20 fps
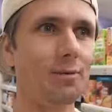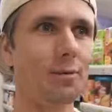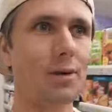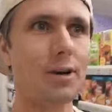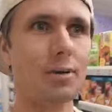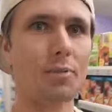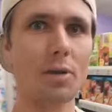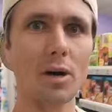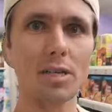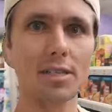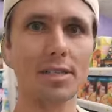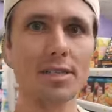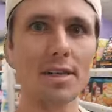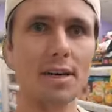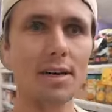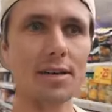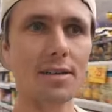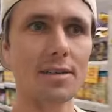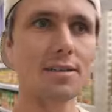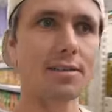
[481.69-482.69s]
want a
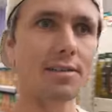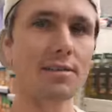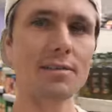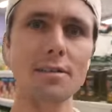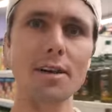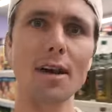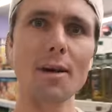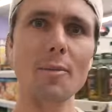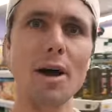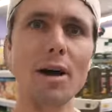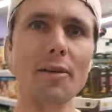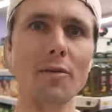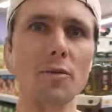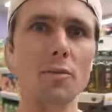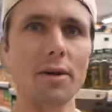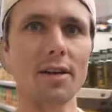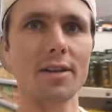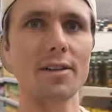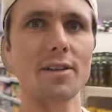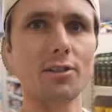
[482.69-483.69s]
pasta, I'm
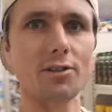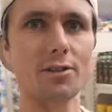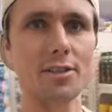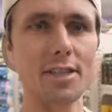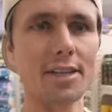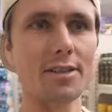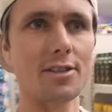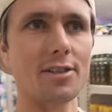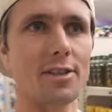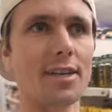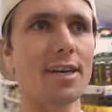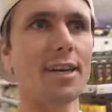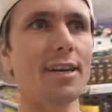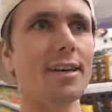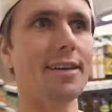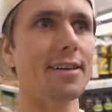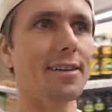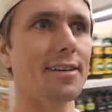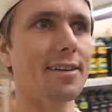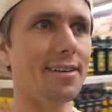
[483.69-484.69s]
having one of those days today.
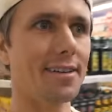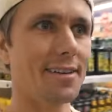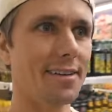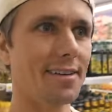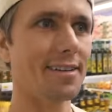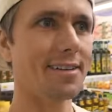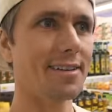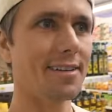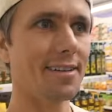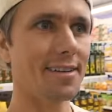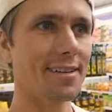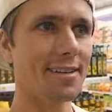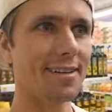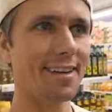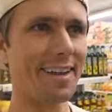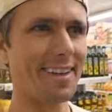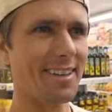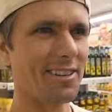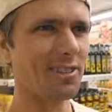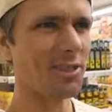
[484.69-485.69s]

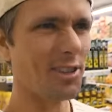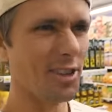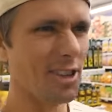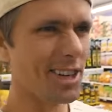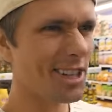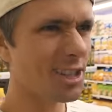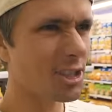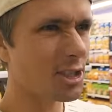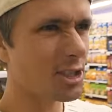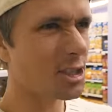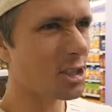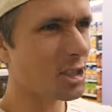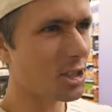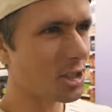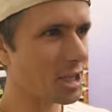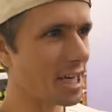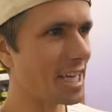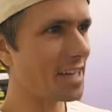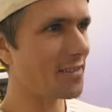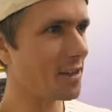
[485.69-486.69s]
Like, you're just
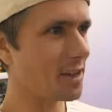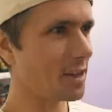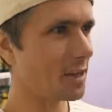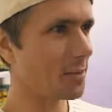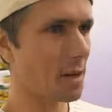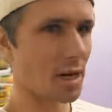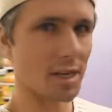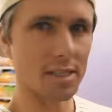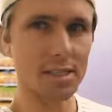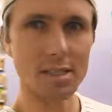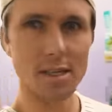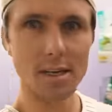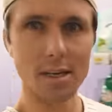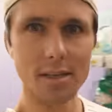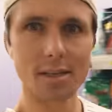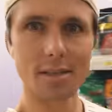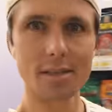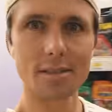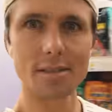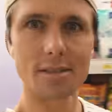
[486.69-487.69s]
craving the
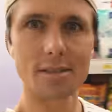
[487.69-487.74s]
pasta.